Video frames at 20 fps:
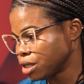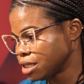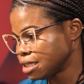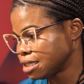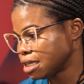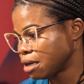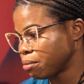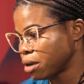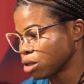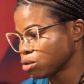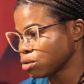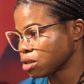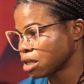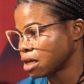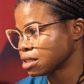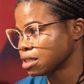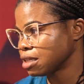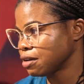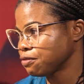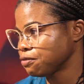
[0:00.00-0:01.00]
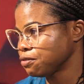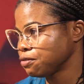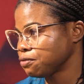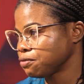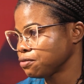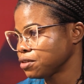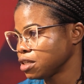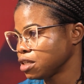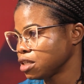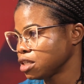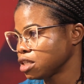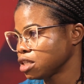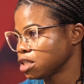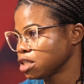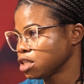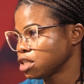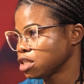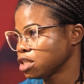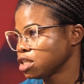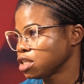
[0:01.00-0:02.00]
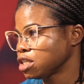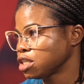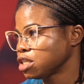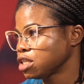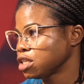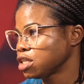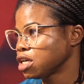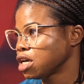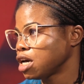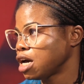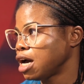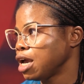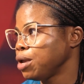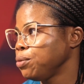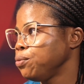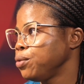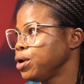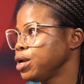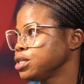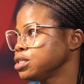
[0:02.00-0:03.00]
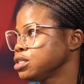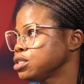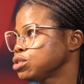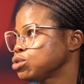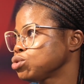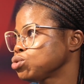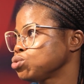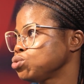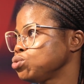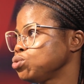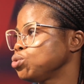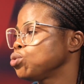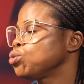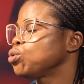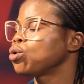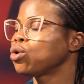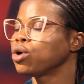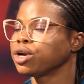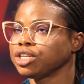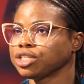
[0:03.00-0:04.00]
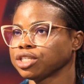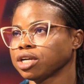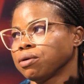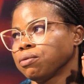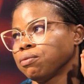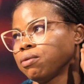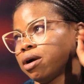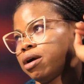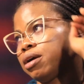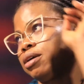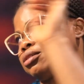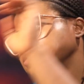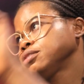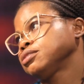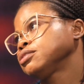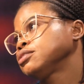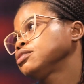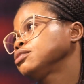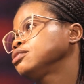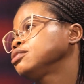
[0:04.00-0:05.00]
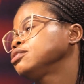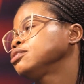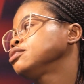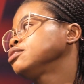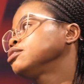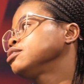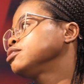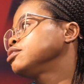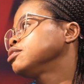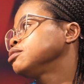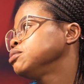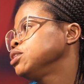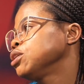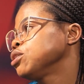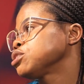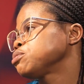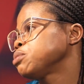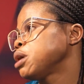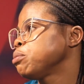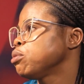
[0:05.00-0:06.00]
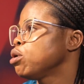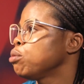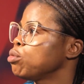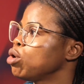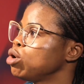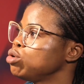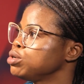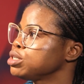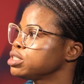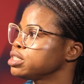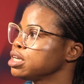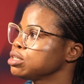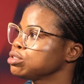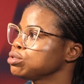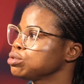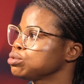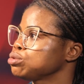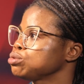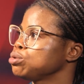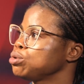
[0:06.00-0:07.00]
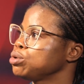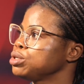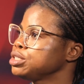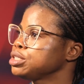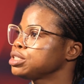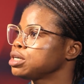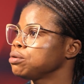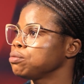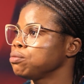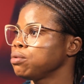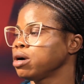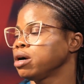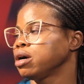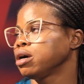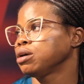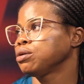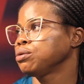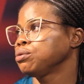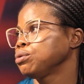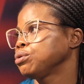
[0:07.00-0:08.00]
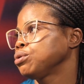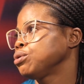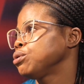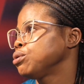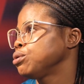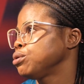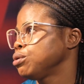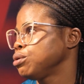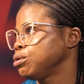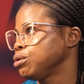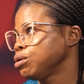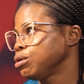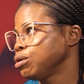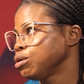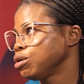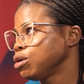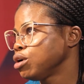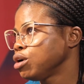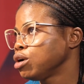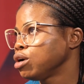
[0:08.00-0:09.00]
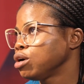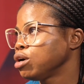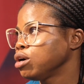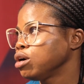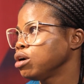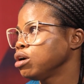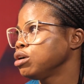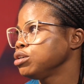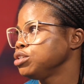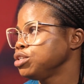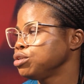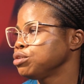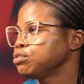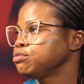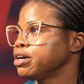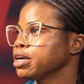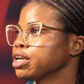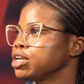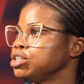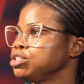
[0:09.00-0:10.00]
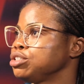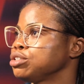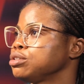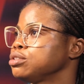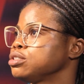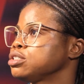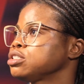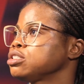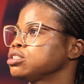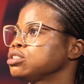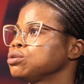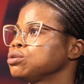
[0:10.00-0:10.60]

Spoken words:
1 December 2015, I went to Onitsha because my mom always takes us to Onitsha on vacations.